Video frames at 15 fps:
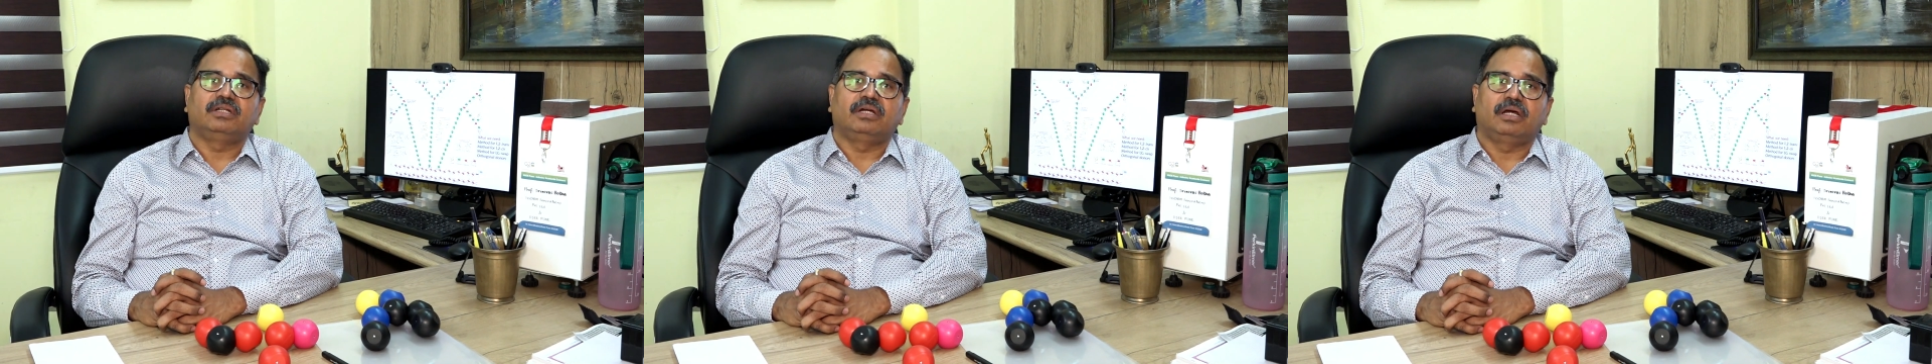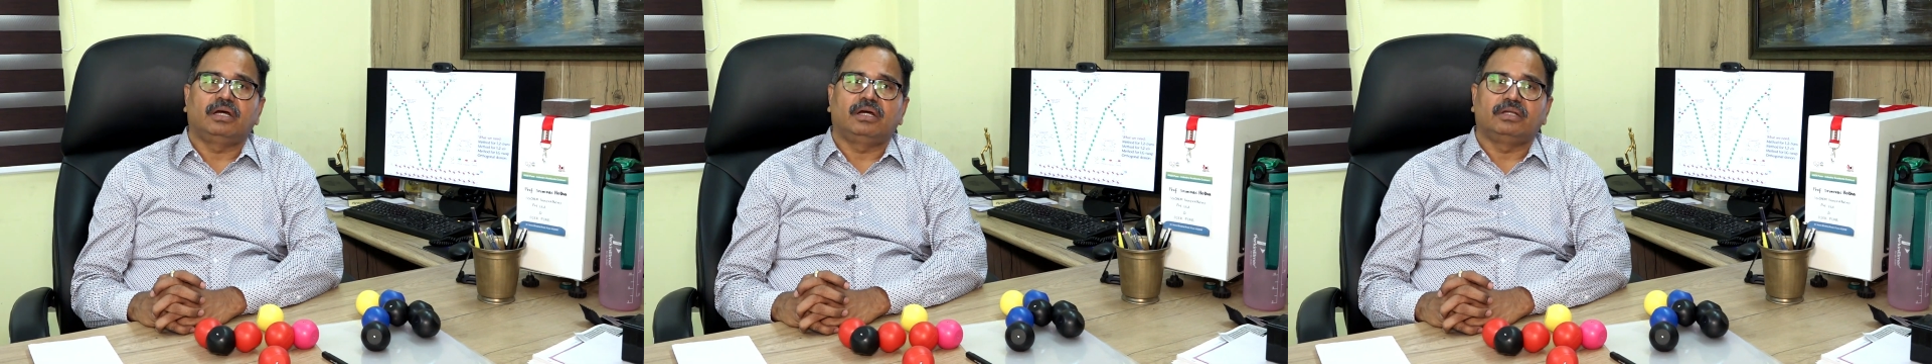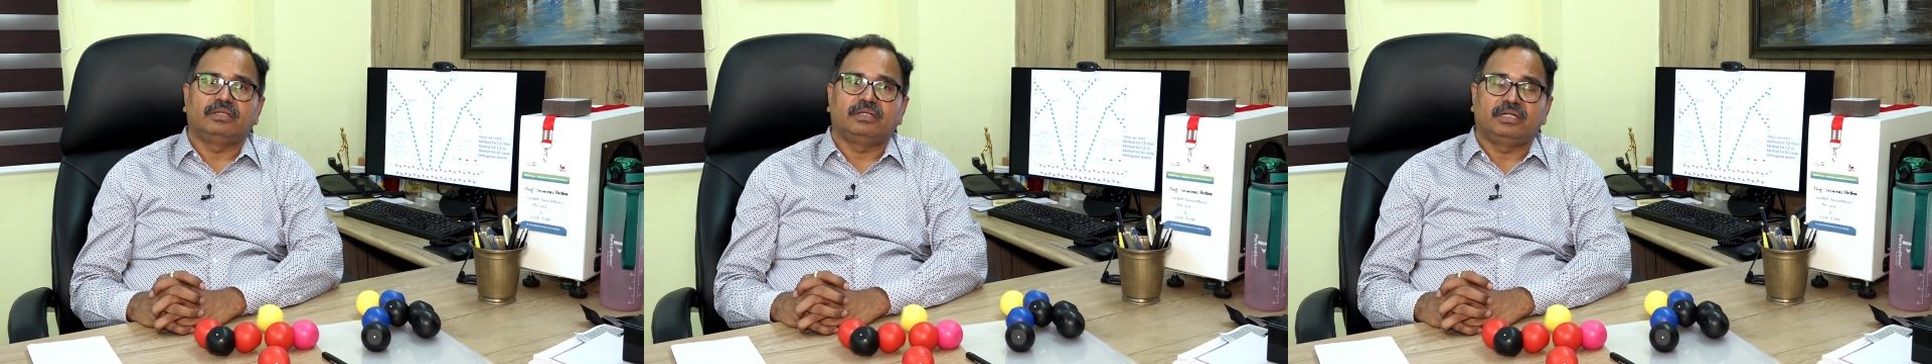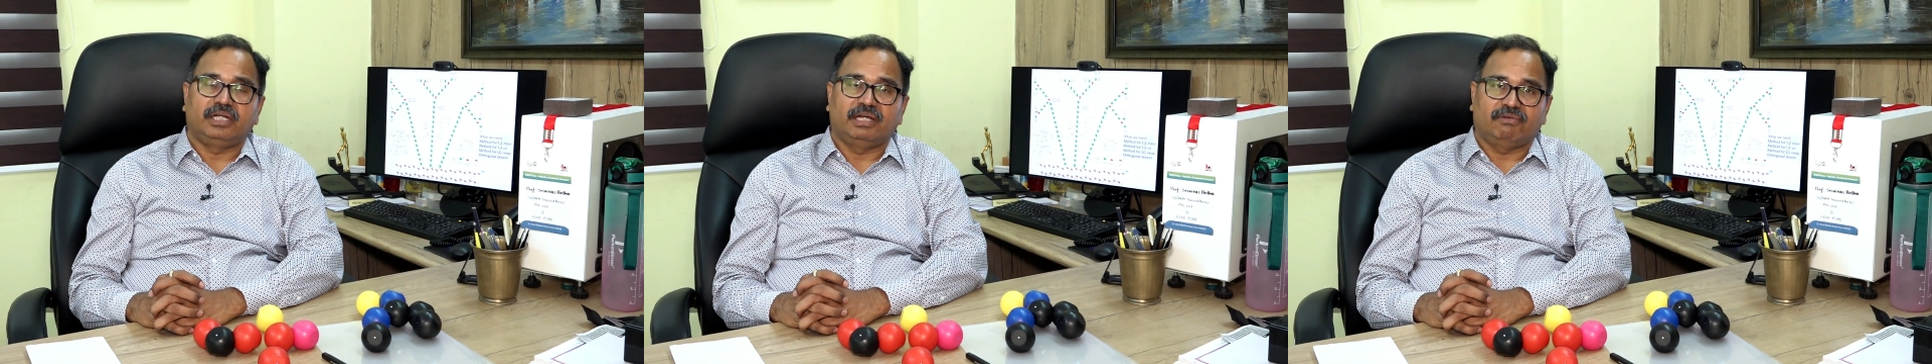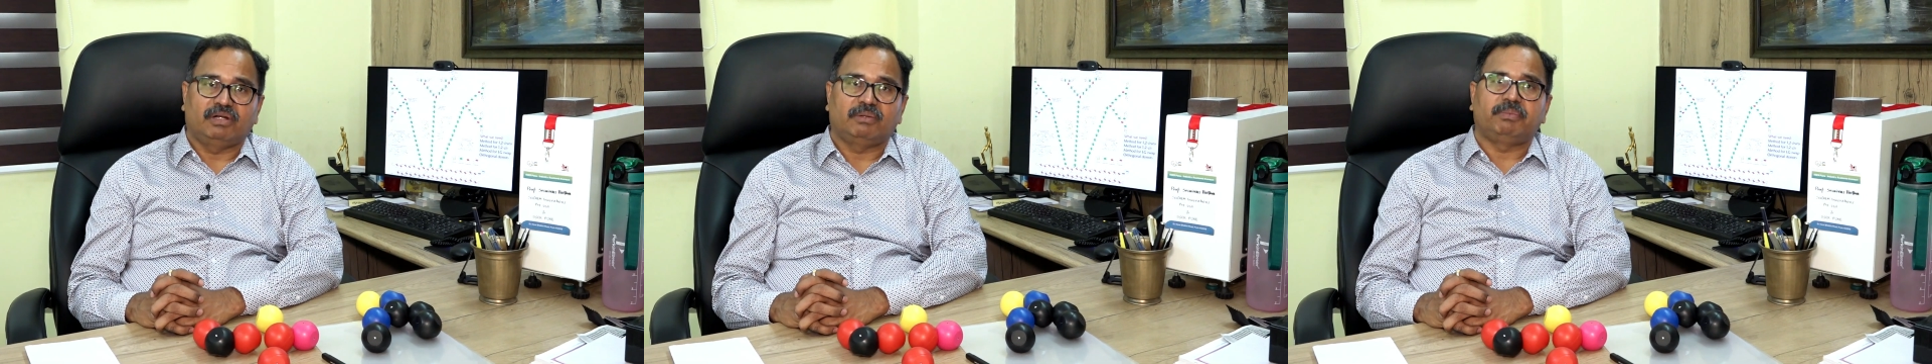the
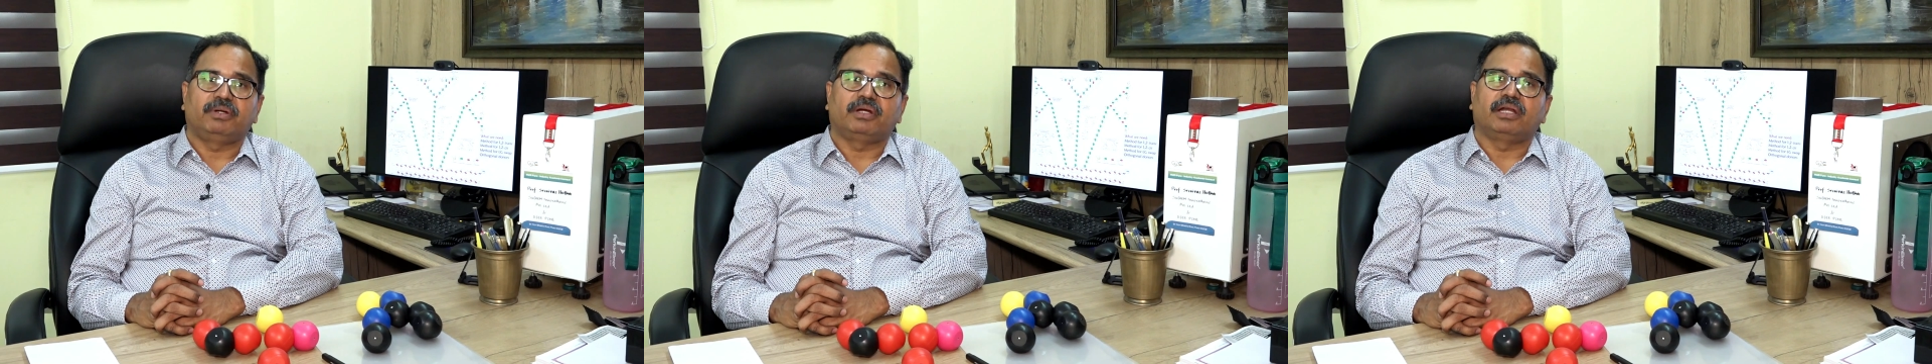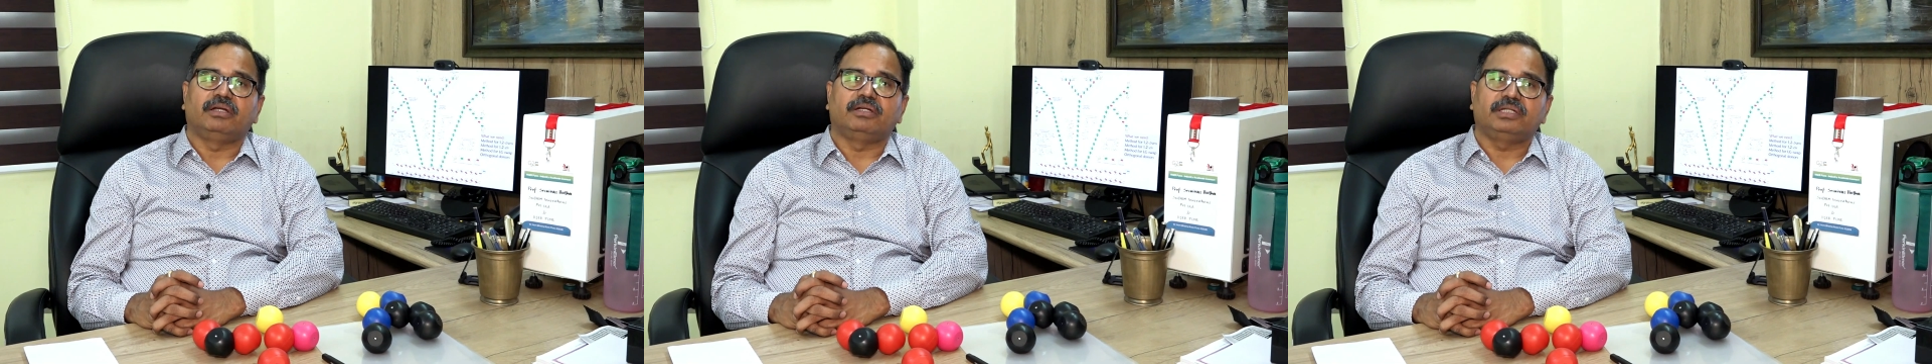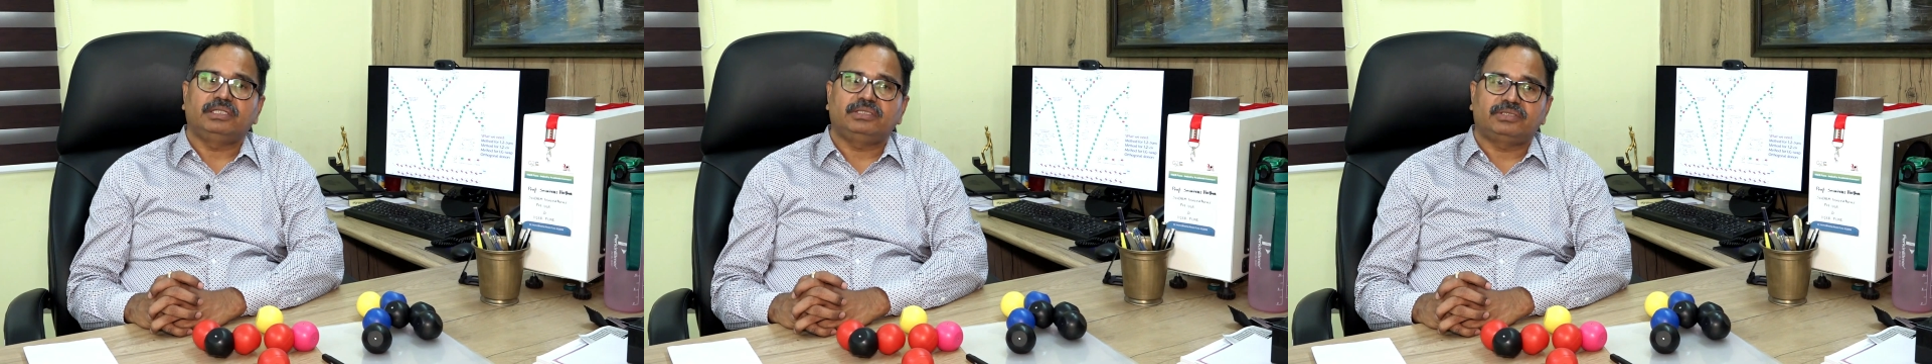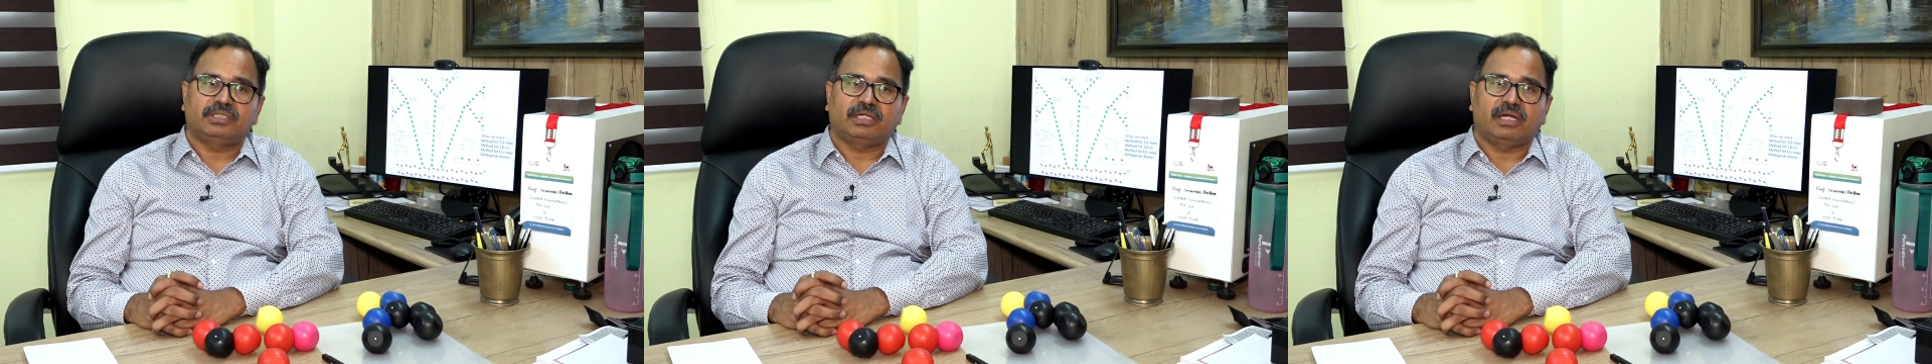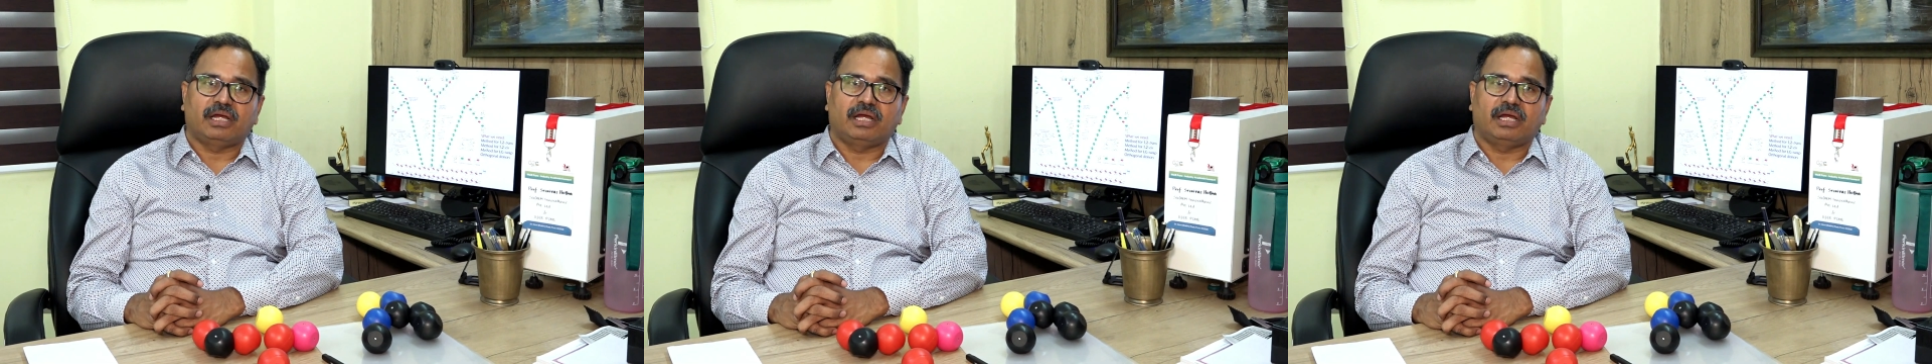developed countries,